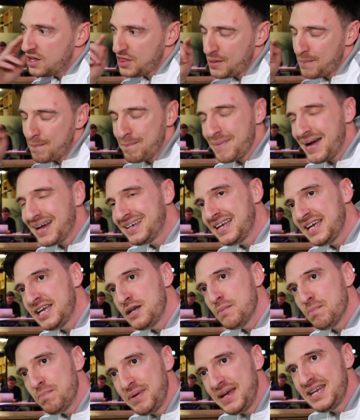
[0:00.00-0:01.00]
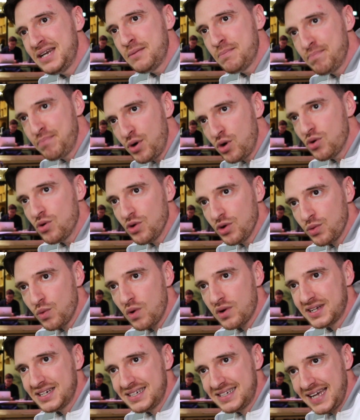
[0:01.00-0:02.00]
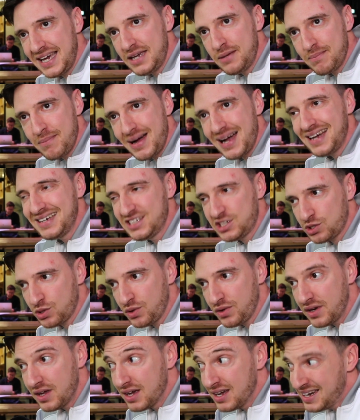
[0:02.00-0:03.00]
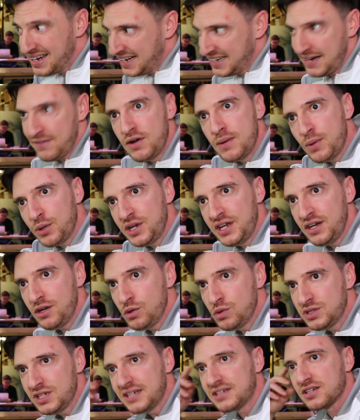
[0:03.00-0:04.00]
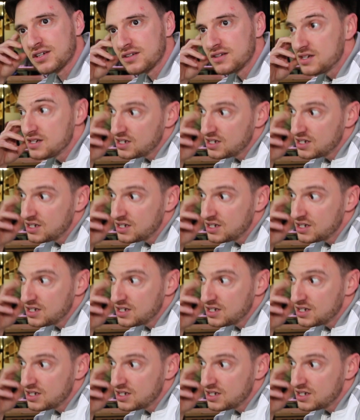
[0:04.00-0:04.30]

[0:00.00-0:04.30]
The man ain't been born what can take my son, and everybody knows it.